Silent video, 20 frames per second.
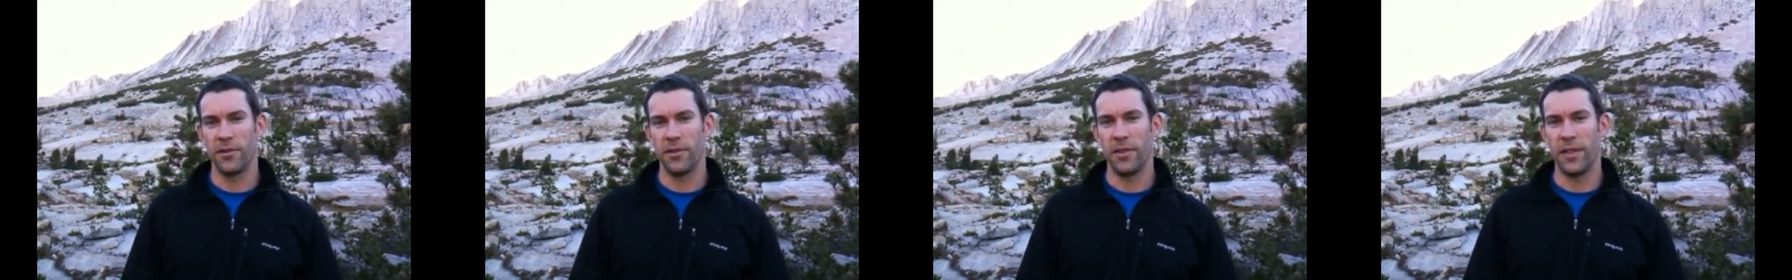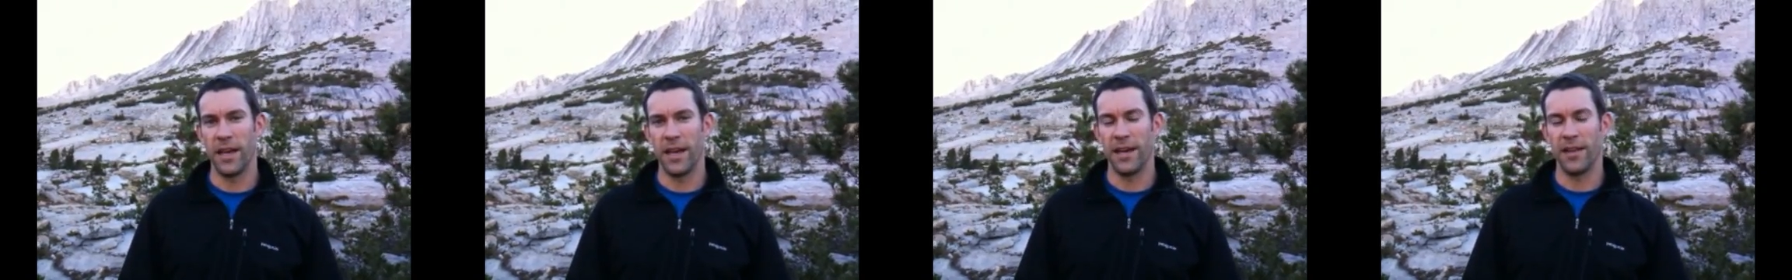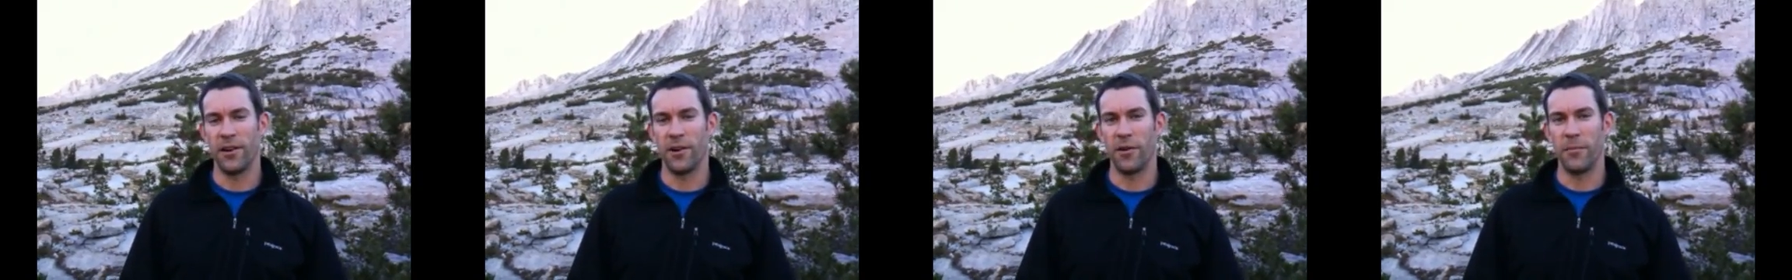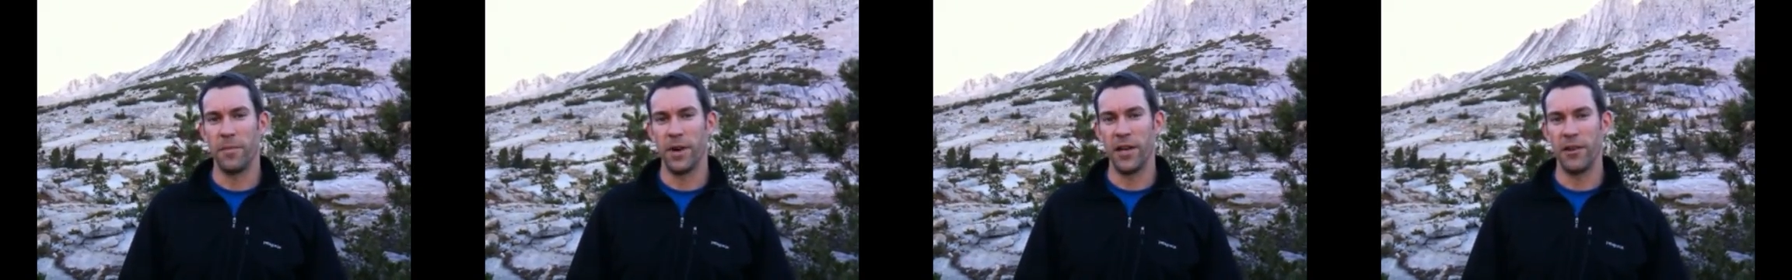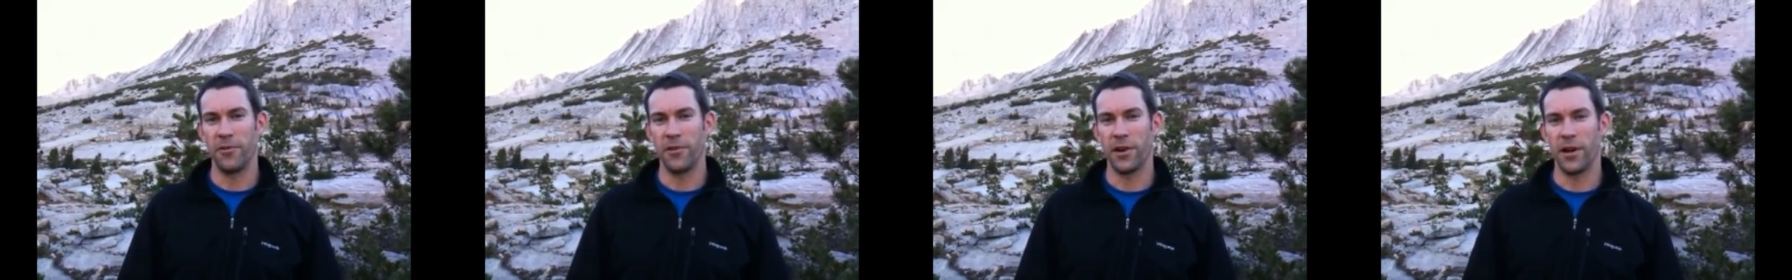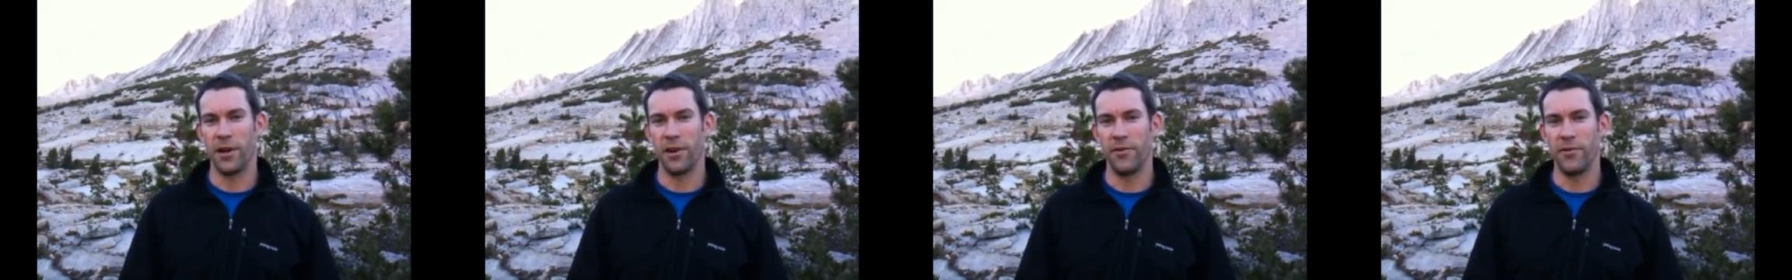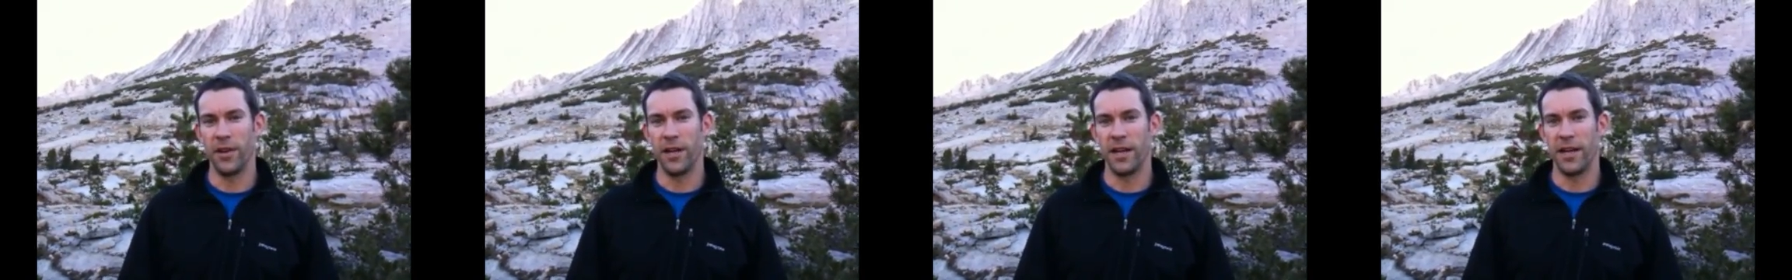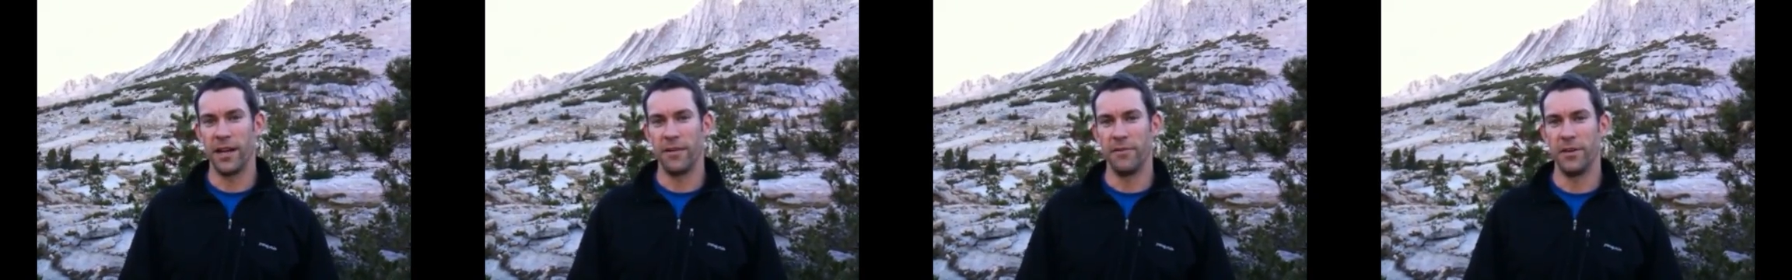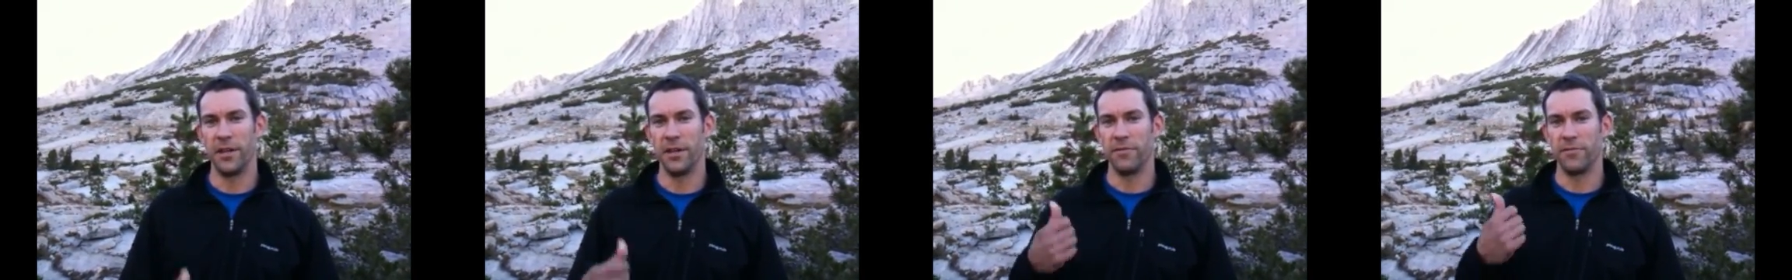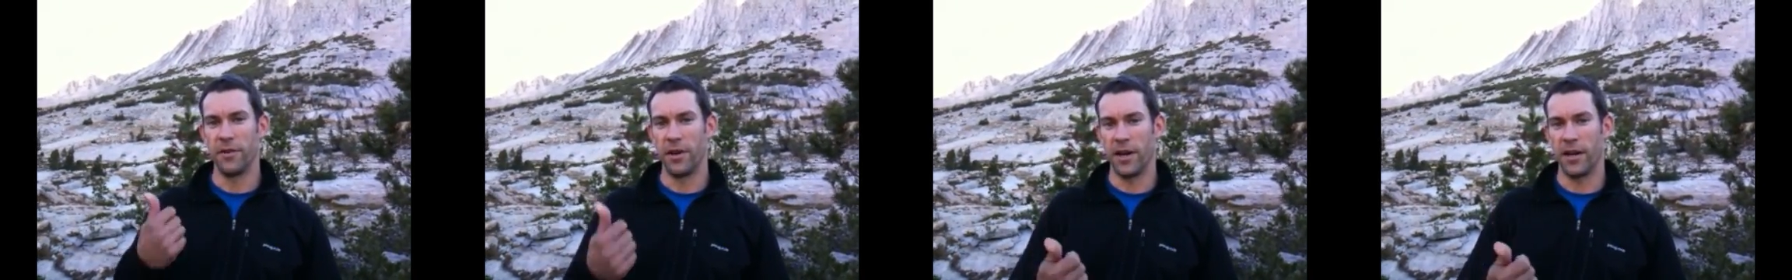that our mitochondria have
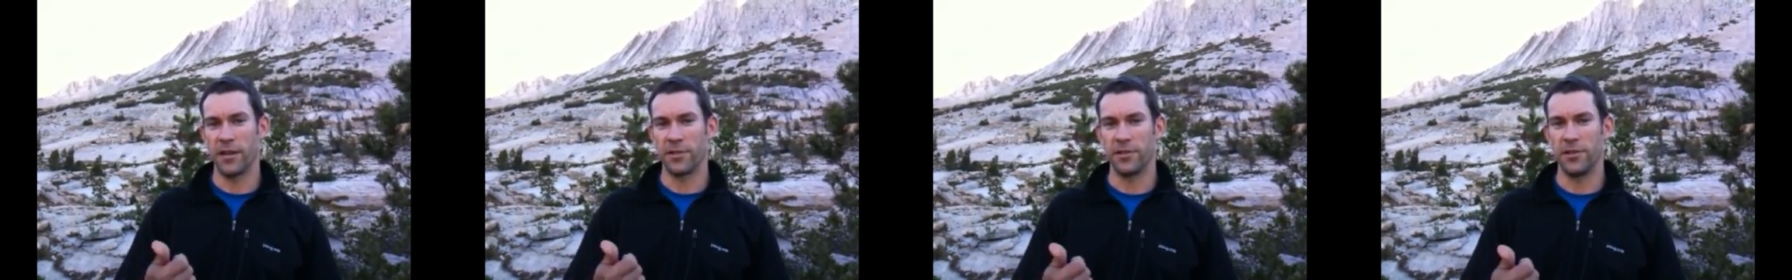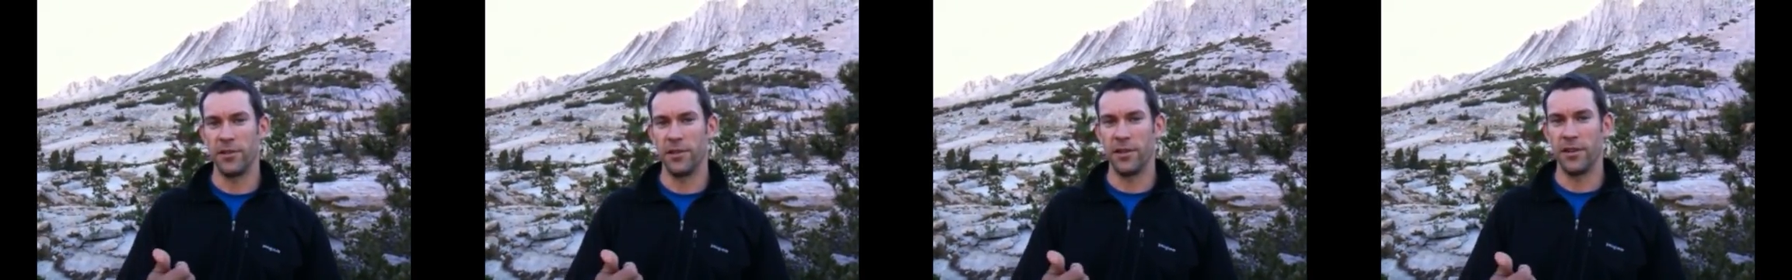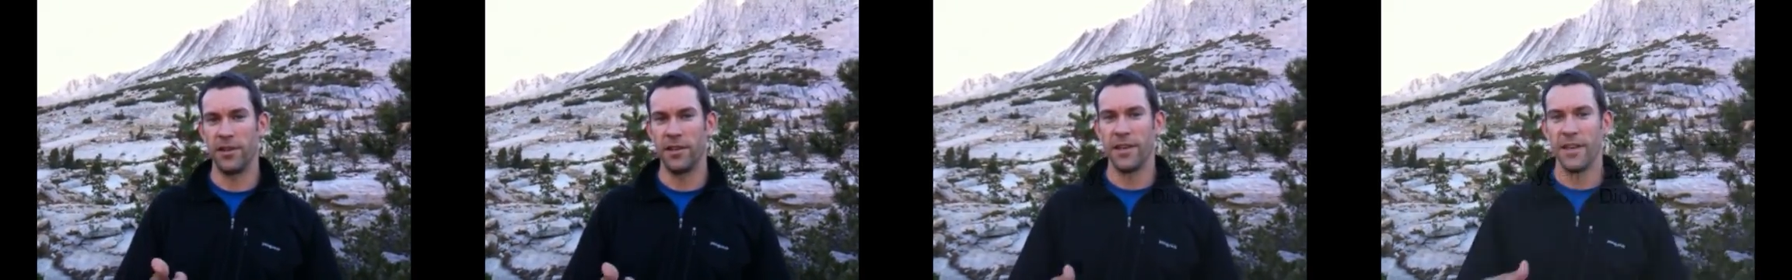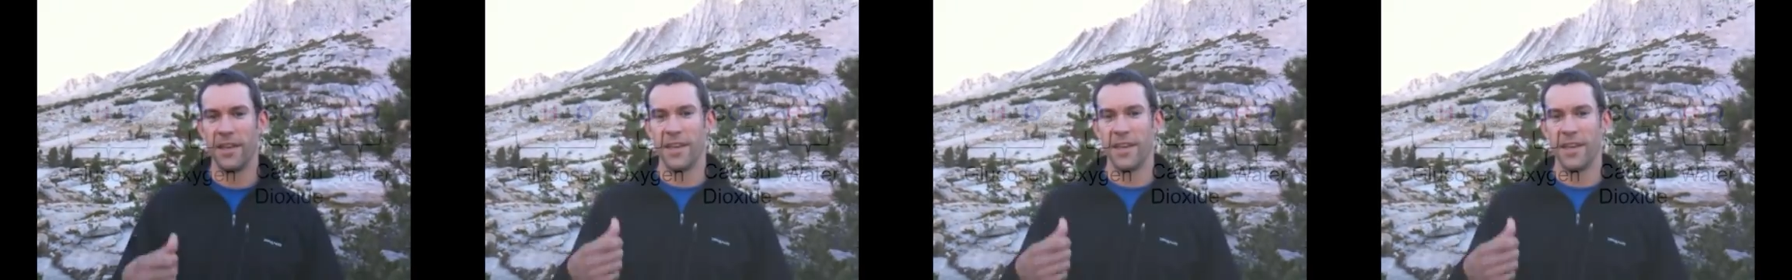enough oxygen